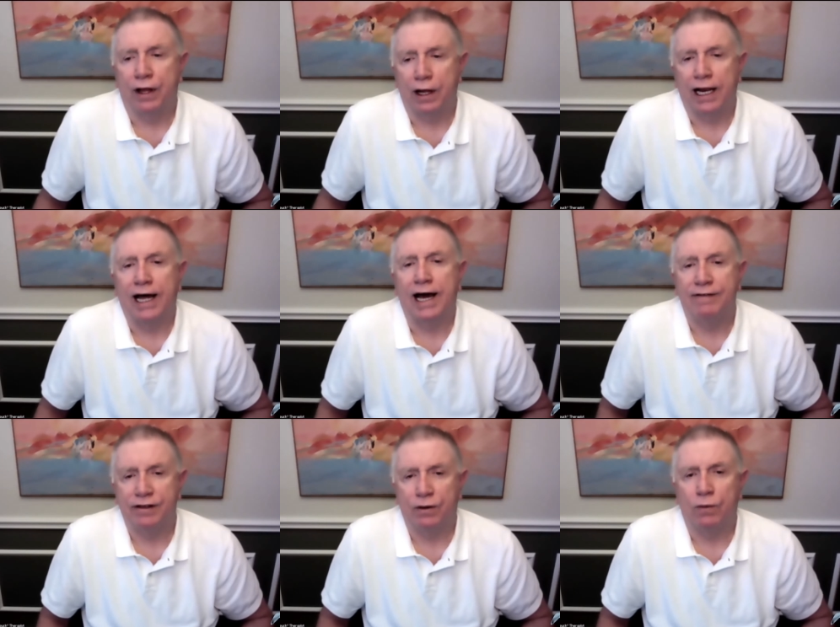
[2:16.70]
alive at
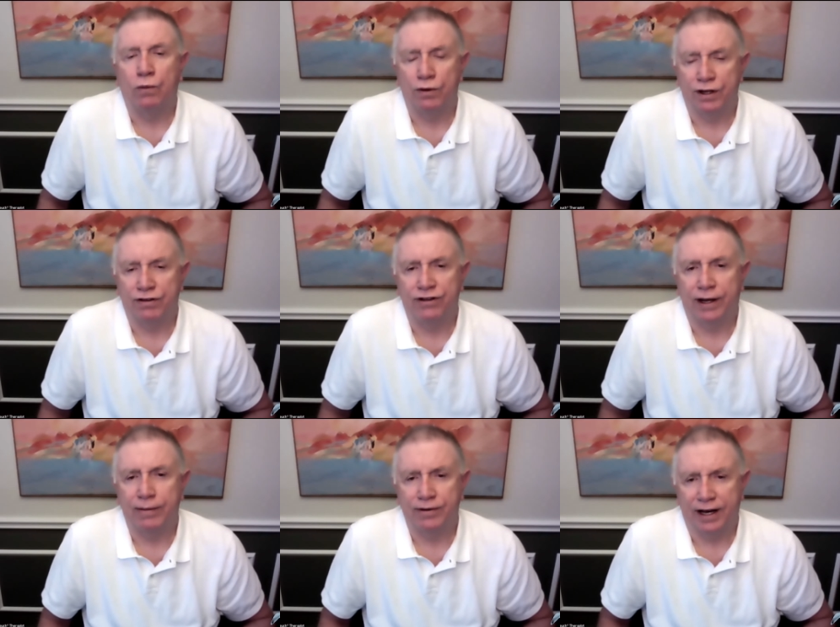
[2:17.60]
the
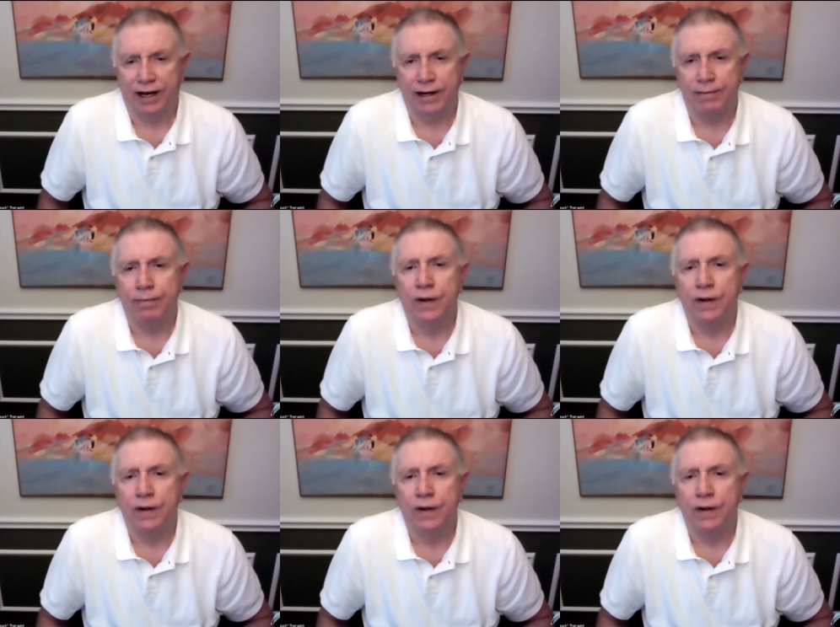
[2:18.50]
same time,